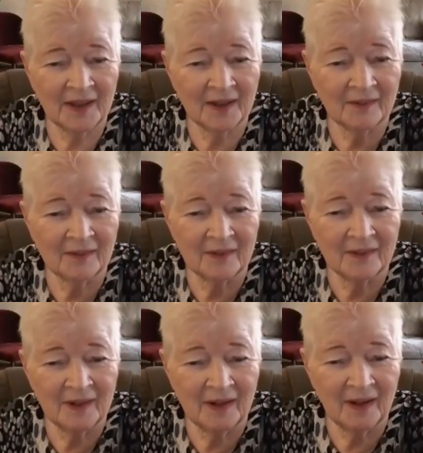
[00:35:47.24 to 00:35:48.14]
it,
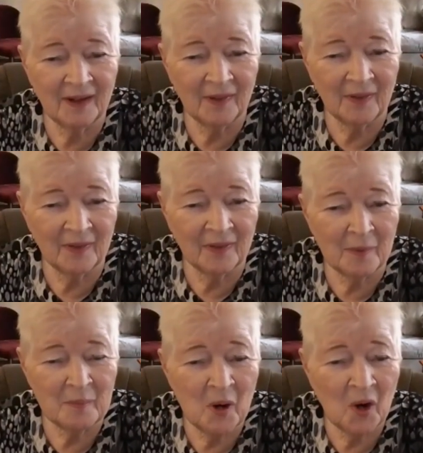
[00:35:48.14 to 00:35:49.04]

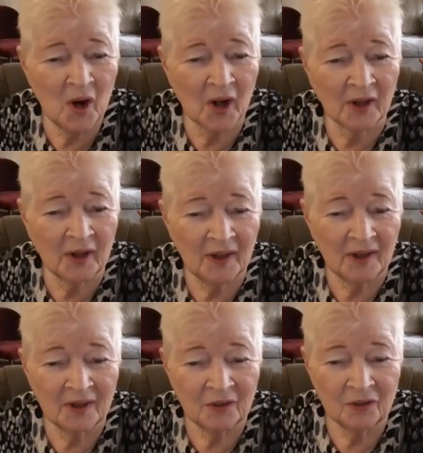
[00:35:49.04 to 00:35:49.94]
the mark
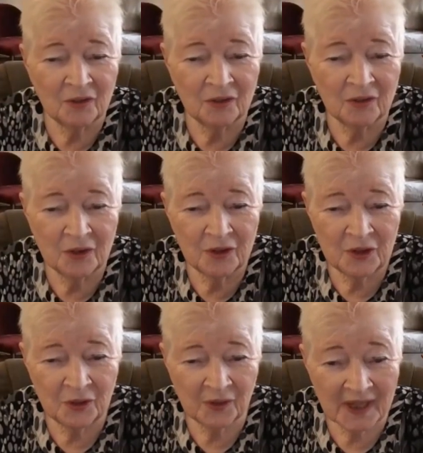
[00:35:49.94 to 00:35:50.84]
to
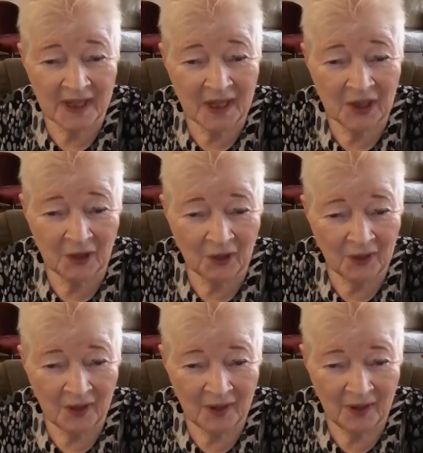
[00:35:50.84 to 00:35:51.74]
your ear.